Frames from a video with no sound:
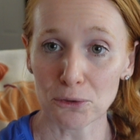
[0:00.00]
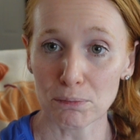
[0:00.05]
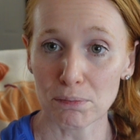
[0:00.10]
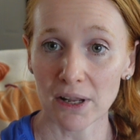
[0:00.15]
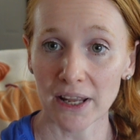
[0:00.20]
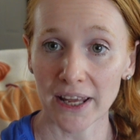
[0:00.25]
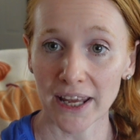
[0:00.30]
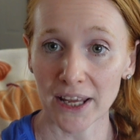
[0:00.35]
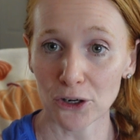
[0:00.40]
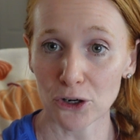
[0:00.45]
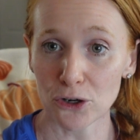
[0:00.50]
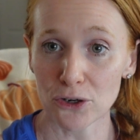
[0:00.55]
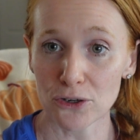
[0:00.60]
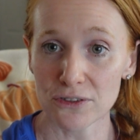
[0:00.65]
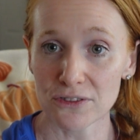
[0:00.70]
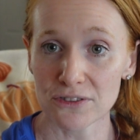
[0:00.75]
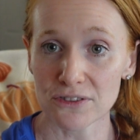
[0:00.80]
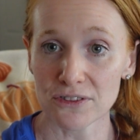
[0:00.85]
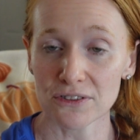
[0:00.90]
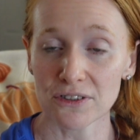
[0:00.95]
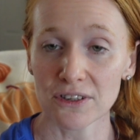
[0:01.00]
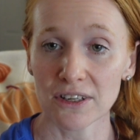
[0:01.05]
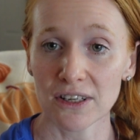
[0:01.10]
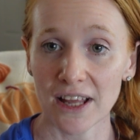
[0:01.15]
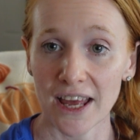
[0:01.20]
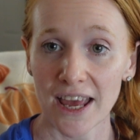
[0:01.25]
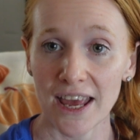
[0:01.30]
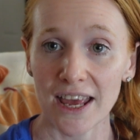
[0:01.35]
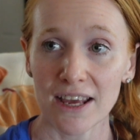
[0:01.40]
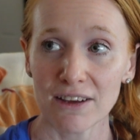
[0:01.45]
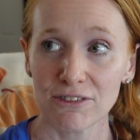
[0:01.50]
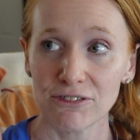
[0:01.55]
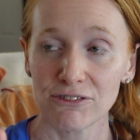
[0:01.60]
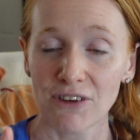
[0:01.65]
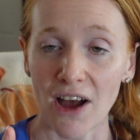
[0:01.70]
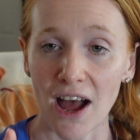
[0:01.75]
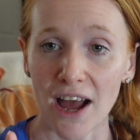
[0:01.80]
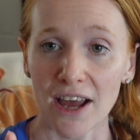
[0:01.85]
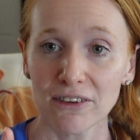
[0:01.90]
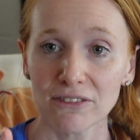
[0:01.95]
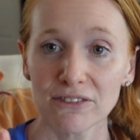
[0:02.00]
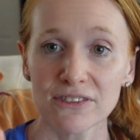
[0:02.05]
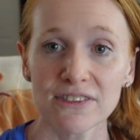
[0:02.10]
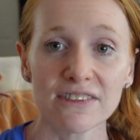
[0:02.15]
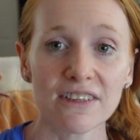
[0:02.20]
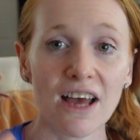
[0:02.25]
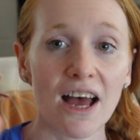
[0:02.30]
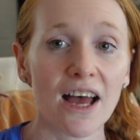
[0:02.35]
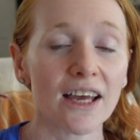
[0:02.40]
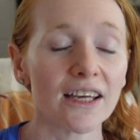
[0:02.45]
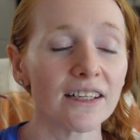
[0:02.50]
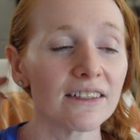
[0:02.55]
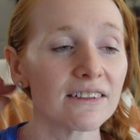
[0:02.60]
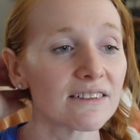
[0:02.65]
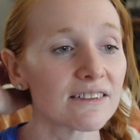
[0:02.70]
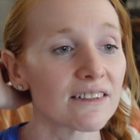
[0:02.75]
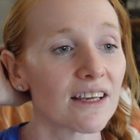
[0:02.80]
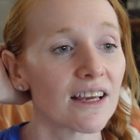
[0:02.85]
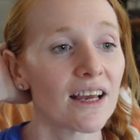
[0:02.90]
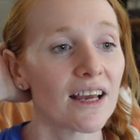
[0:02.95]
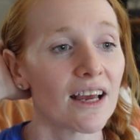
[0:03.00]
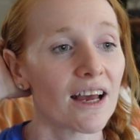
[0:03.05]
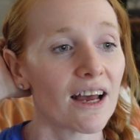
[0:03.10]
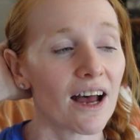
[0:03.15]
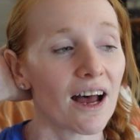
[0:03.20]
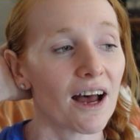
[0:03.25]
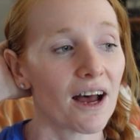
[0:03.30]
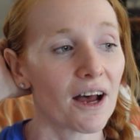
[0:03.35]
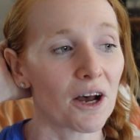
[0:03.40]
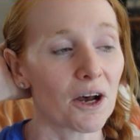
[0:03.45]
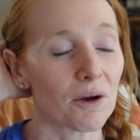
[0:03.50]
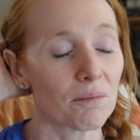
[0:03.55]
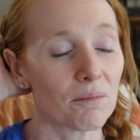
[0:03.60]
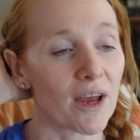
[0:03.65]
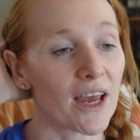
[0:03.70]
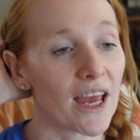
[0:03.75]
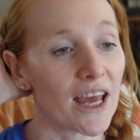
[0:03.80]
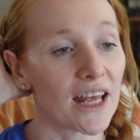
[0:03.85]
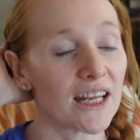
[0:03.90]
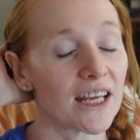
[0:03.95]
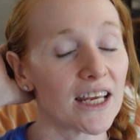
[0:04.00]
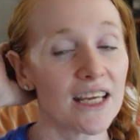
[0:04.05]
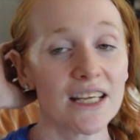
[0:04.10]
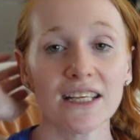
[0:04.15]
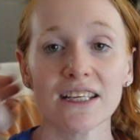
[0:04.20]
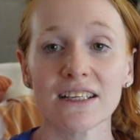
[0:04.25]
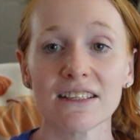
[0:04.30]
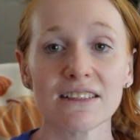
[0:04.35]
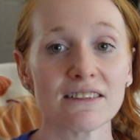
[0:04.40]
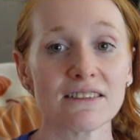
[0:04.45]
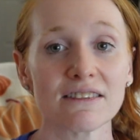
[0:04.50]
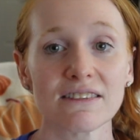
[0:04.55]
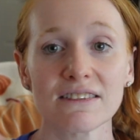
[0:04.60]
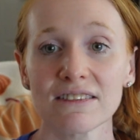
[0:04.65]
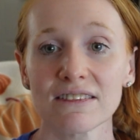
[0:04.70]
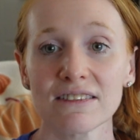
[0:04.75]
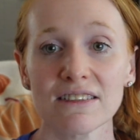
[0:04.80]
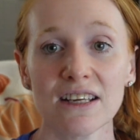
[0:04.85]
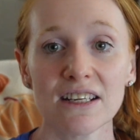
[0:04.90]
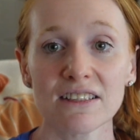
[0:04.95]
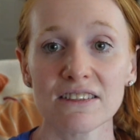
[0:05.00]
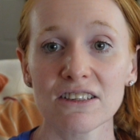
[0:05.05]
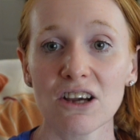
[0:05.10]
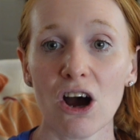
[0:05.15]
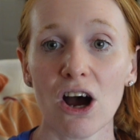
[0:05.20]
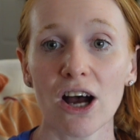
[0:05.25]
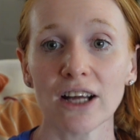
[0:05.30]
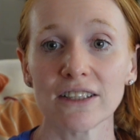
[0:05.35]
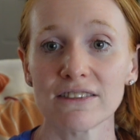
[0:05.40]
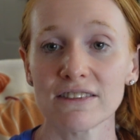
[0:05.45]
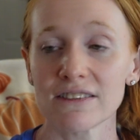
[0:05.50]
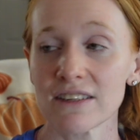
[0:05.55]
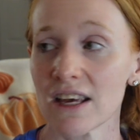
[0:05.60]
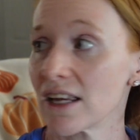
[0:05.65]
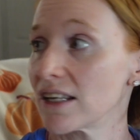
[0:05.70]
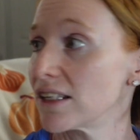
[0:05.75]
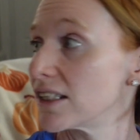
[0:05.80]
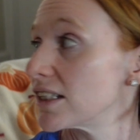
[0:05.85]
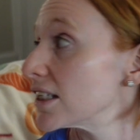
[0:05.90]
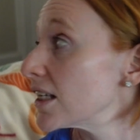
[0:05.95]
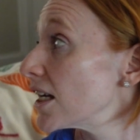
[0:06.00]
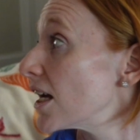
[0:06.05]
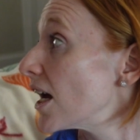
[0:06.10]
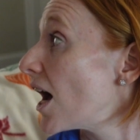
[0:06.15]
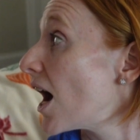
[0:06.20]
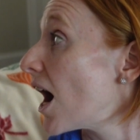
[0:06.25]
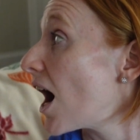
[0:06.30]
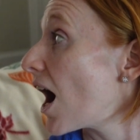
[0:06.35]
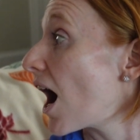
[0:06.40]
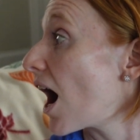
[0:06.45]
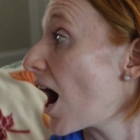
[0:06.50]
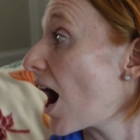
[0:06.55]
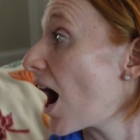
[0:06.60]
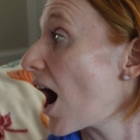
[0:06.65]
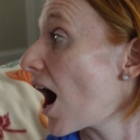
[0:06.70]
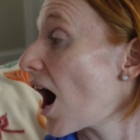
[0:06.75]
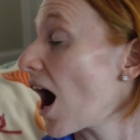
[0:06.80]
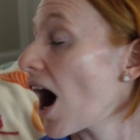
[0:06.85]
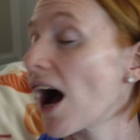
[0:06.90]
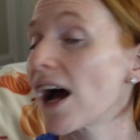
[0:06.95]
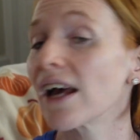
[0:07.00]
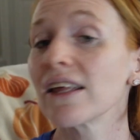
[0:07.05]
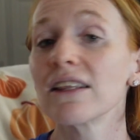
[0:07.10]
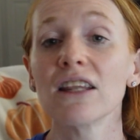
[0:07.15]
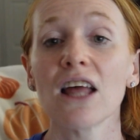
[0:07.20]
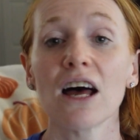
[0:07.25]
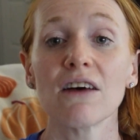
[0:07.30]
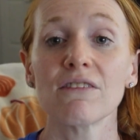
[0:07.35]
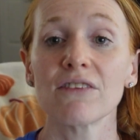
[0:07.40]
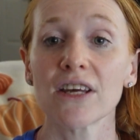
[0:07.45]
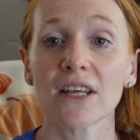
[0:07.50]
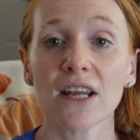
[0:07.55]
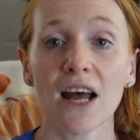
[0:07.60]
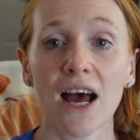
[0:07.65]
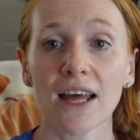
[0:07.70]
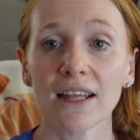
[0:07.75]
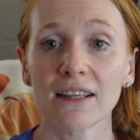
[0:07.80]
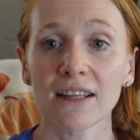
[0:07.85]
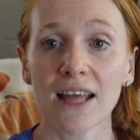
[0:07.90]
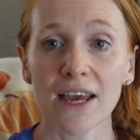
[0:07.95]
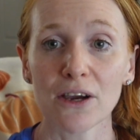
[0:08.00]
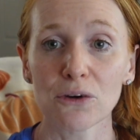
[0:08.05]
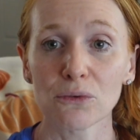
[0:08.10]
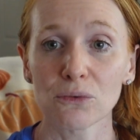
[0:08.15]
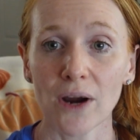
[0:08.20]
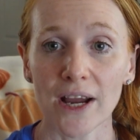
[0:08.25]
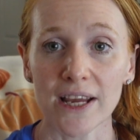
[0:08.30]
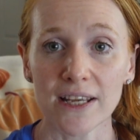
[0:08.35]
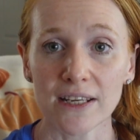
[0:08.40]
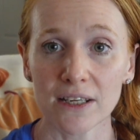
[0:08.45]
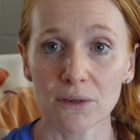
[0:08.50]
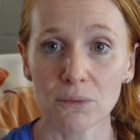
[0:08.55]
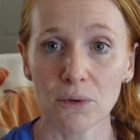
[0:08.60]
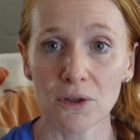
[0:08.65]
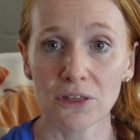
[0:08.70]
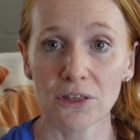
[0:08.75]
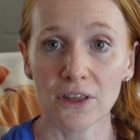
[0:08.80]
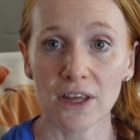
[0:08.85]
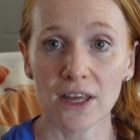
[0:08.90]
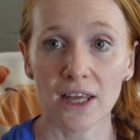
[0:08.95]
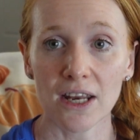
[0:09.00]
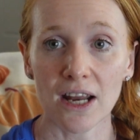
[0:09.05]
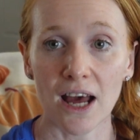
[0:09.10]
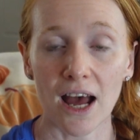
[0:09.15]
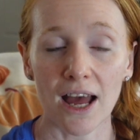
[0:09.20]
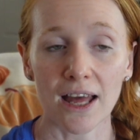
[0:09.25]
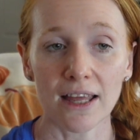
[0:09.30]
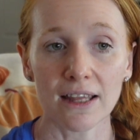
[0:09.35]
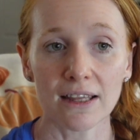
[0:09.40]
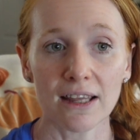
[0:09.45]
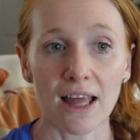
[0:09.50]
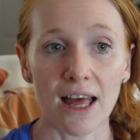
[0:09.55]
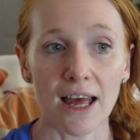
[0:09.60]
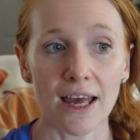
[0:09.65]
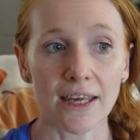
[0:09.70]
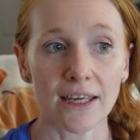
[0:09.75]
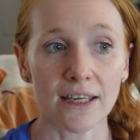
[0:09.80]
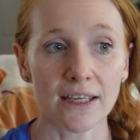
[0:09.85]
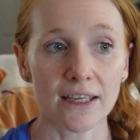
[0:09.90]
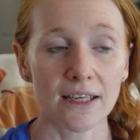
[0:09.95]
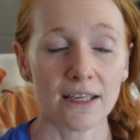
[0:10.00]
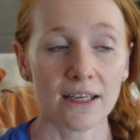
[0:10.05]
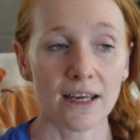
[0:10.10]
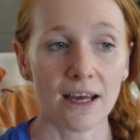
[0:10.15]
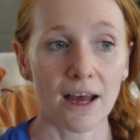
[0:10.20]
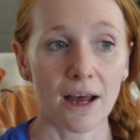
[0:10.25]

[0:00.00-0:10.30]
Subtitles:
planners, the little A5 size. And it is a godsend. I love it. I like writing with it. I like